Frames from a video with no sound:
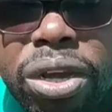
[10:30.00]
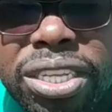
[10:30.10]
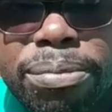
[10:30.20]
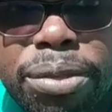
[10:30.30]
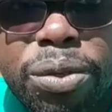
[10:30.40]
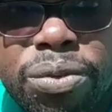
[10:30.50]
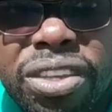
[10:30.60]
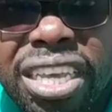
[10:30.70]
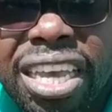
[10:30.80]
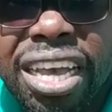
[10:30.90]
that we'll actually be
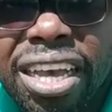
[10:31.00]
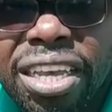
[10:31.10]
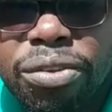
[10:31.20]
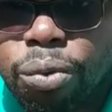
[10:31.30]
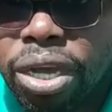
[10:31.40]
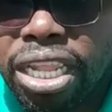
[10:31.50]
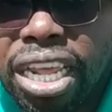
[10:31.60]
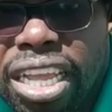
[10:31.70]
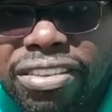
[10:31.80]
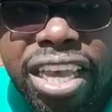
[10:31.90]
using is
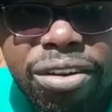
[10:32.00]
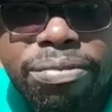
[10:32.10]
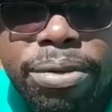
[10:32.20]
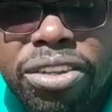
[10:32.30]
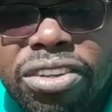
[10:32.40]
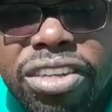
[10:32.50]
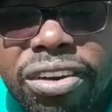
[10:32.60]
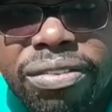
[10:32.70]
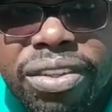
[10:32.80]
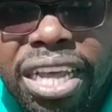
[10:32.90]
one that has kind of been,
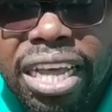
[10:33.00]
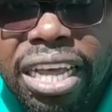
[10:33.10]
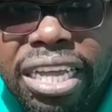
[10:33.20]
you know,